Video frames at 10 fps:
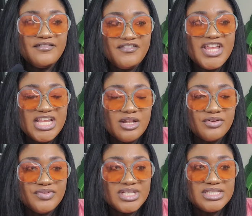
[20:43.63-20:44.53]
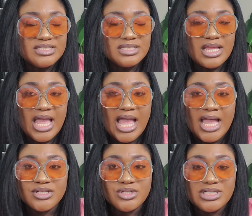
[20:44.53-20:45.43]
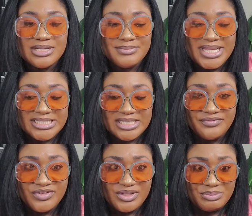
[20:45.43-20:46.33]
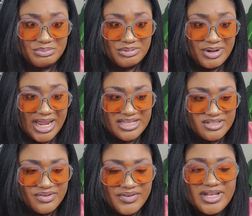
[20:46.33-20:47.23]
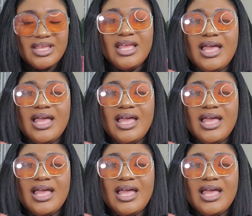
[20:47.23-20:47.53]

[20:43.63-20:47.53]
feel of this is actually amazing for the price of it.